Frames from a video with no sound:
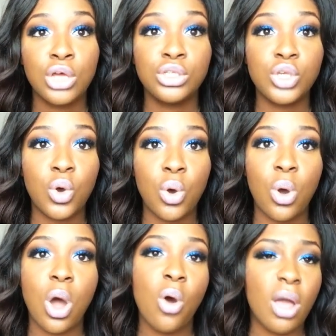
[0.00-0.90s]
So
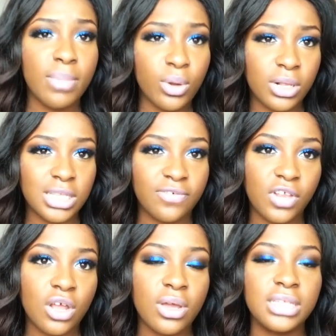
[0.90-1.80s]
how I'll be doing this
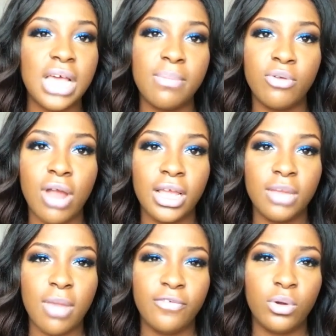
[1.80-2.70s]
video is I'll be
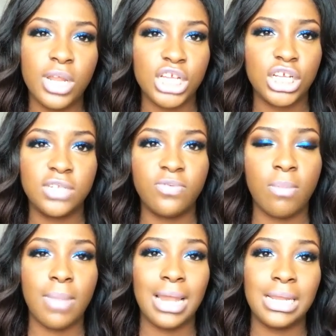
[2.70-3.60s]
ranking my foundations
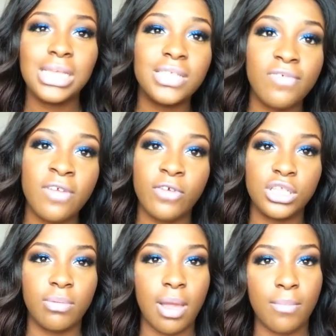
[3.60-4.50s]
from my least
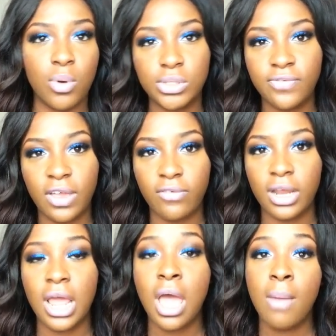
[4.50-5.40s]
favorite to my most
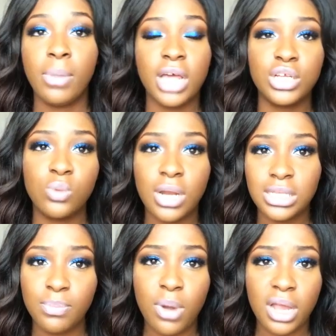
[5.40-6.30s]
favorite. But I just wanted
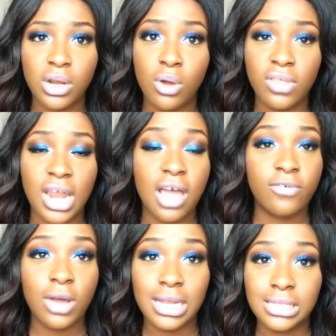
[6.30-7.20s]
to point out that I have
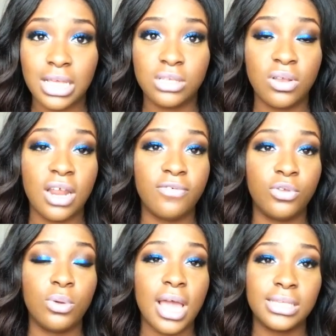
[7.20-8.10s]
oily skin so that
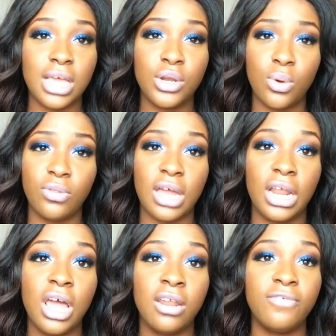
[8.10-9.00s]
you guys can know that
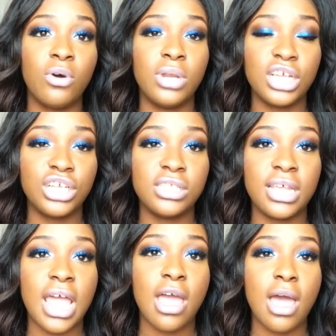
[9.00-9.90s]
the foundations that
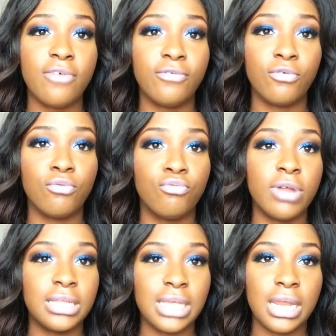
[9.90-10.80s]
I have
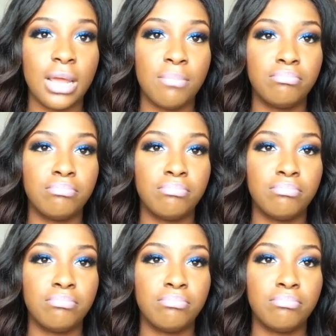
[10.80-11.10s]
rated